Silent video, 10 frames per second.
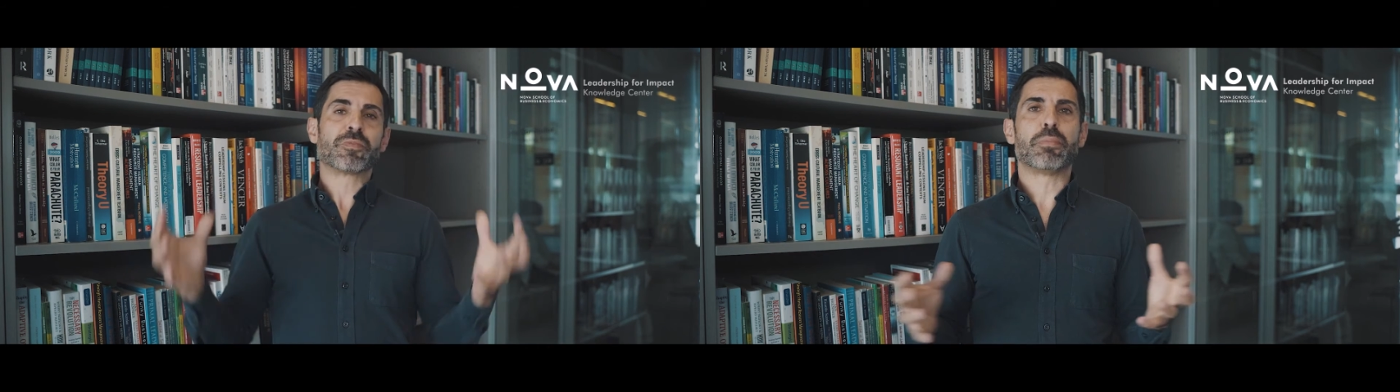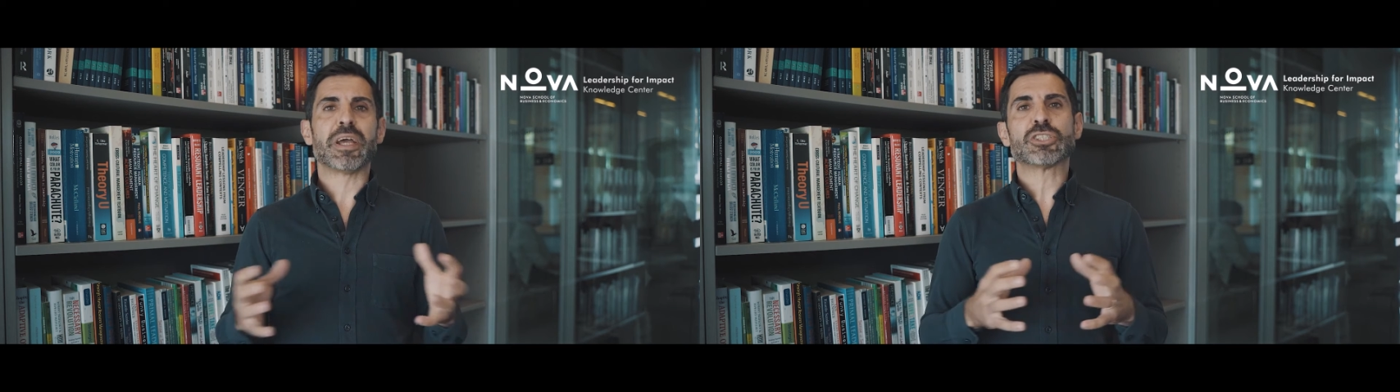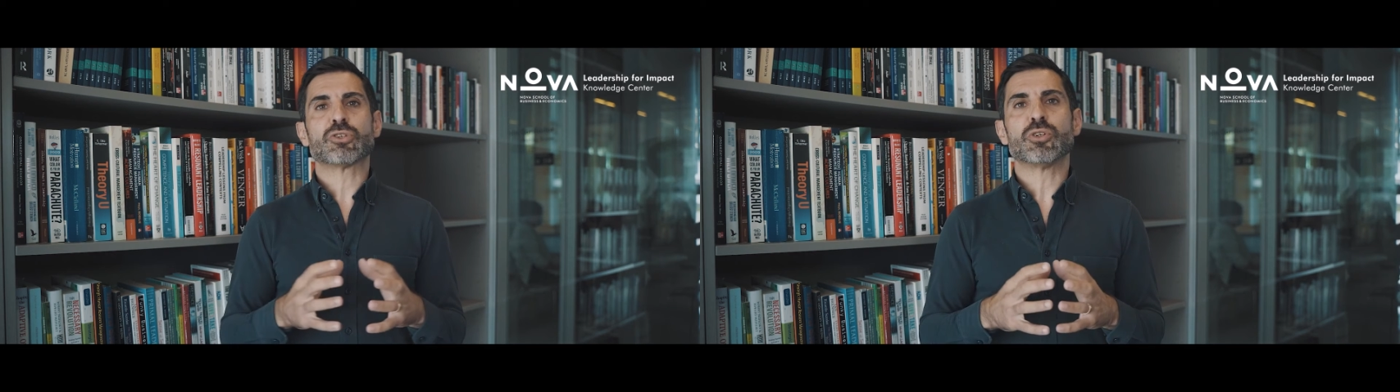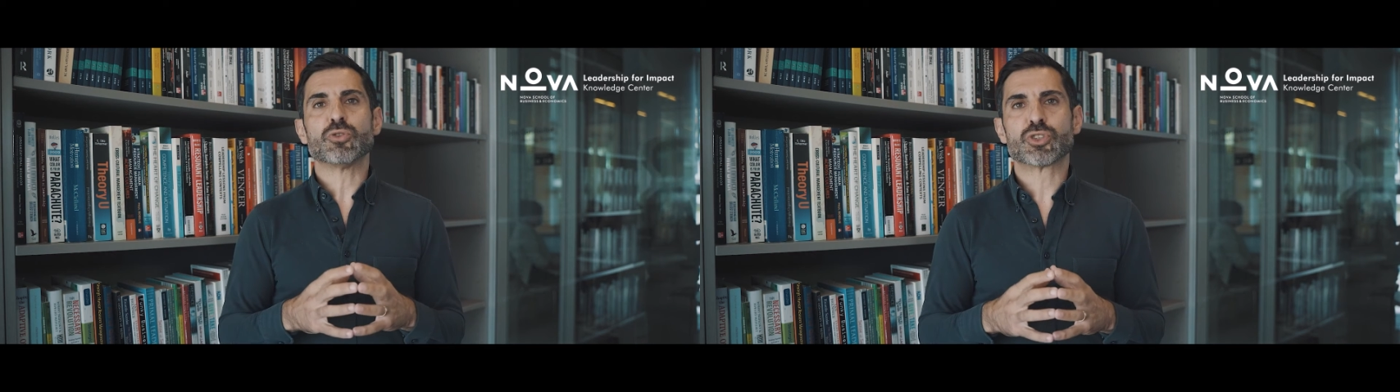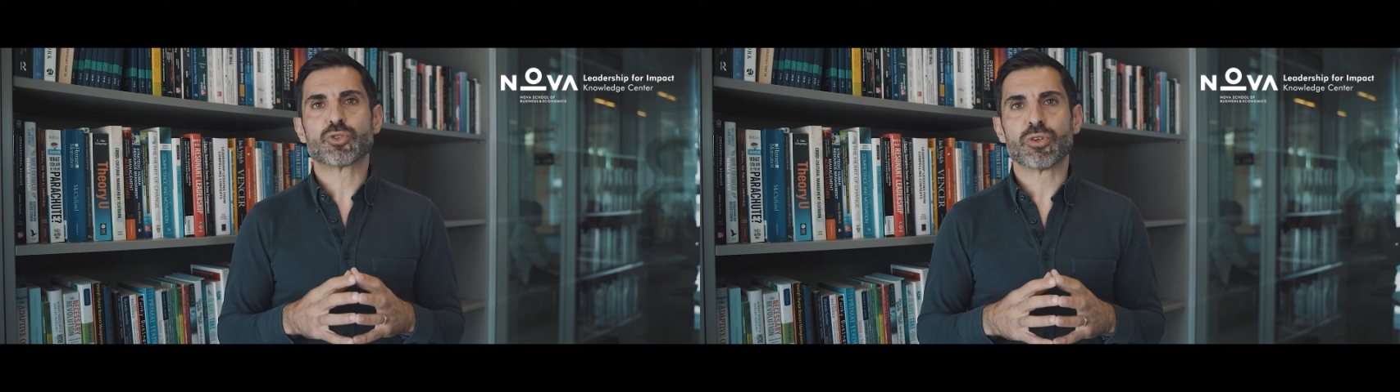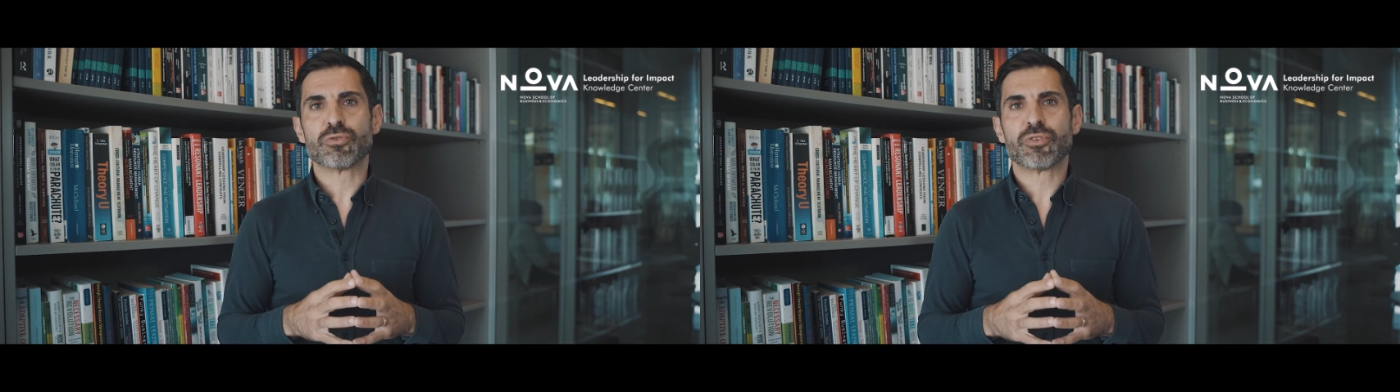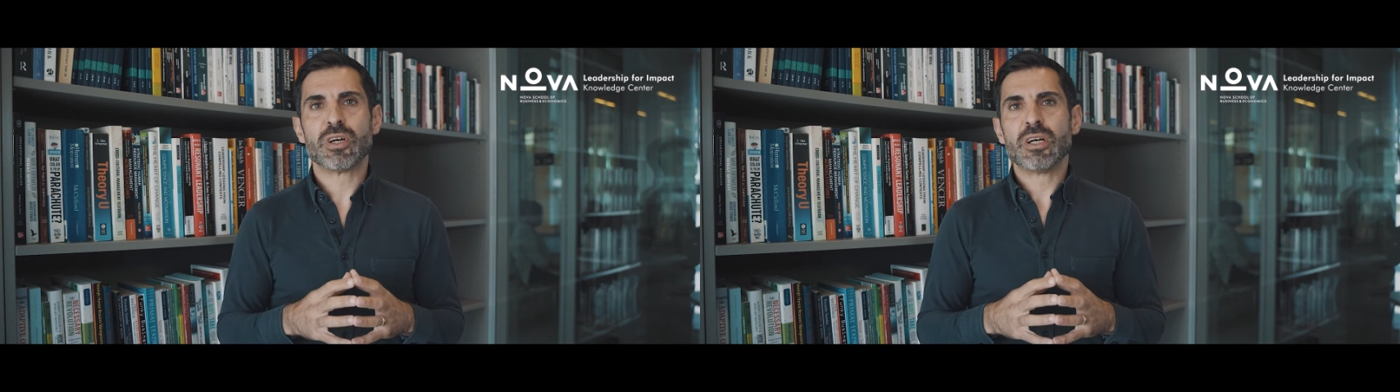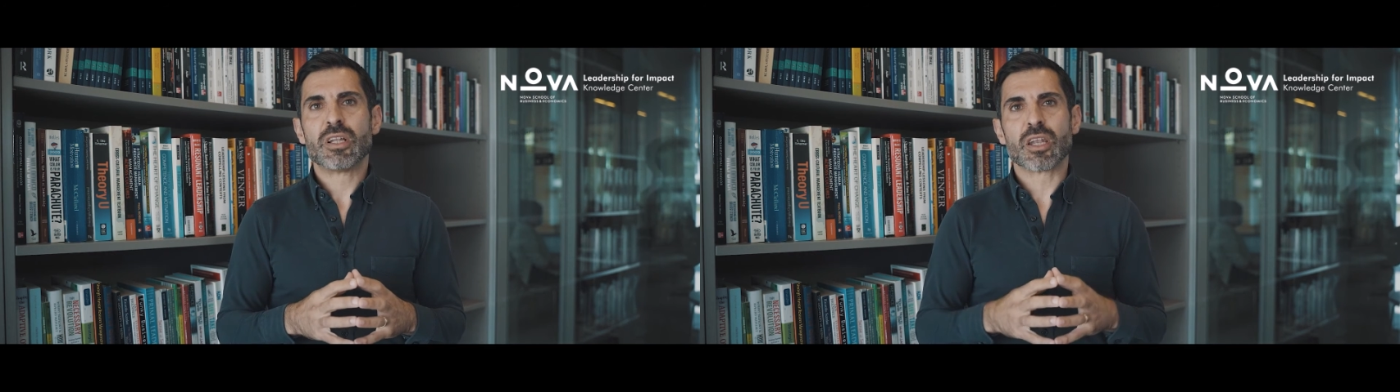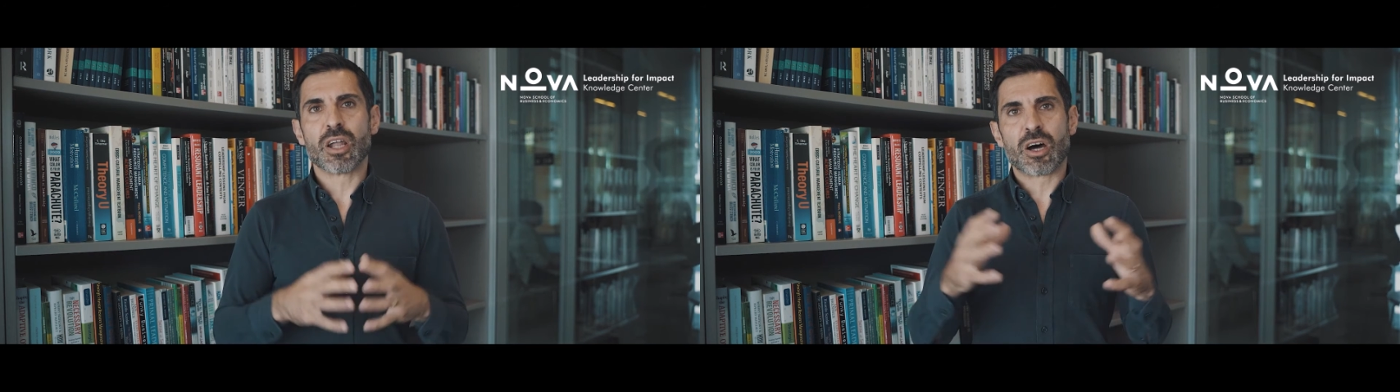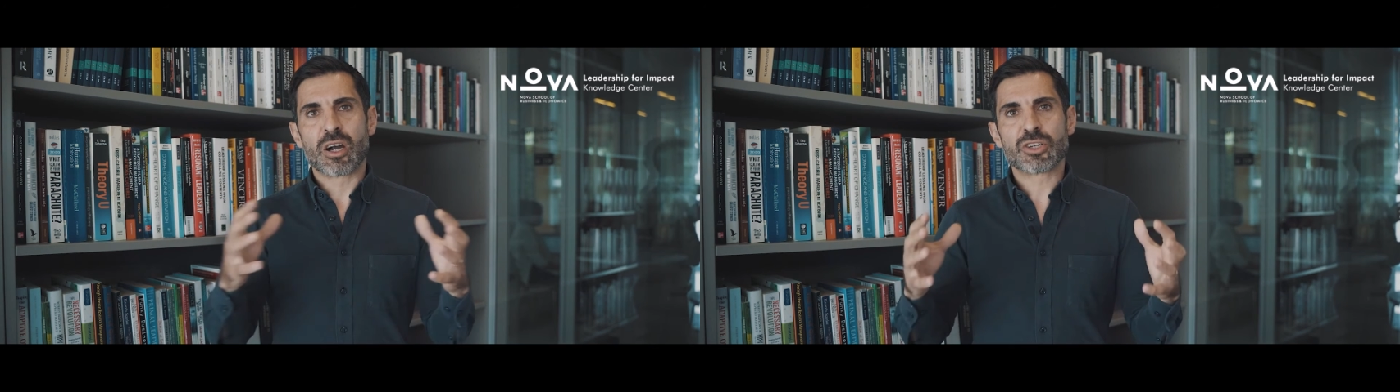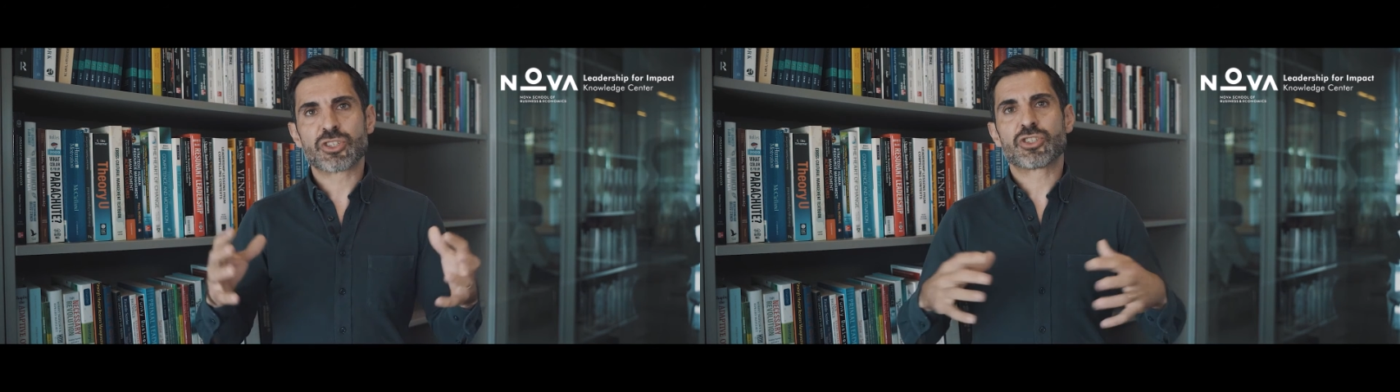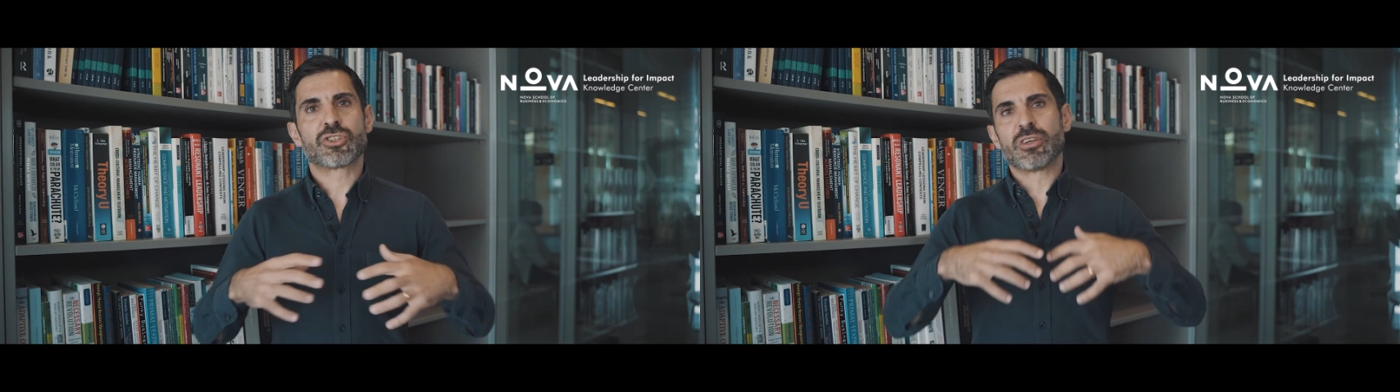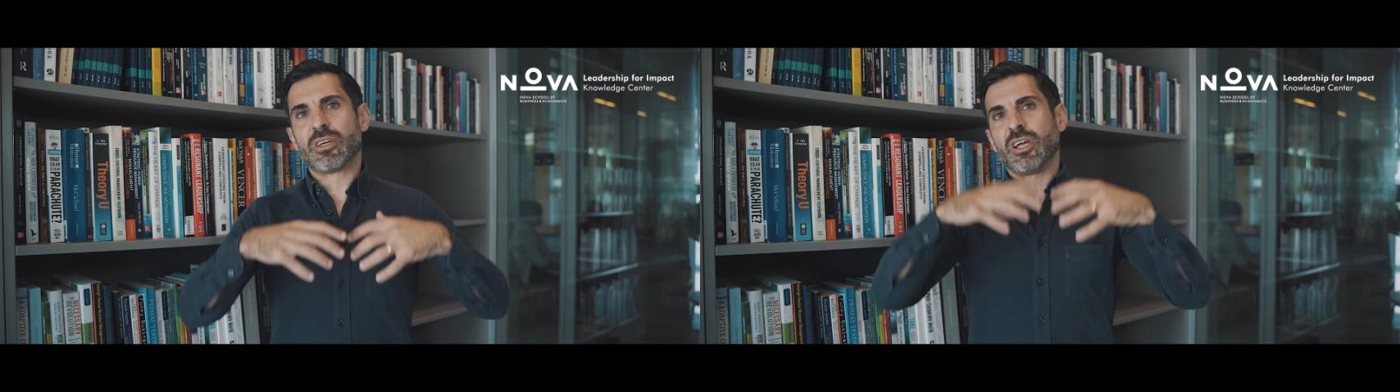based on those sort of large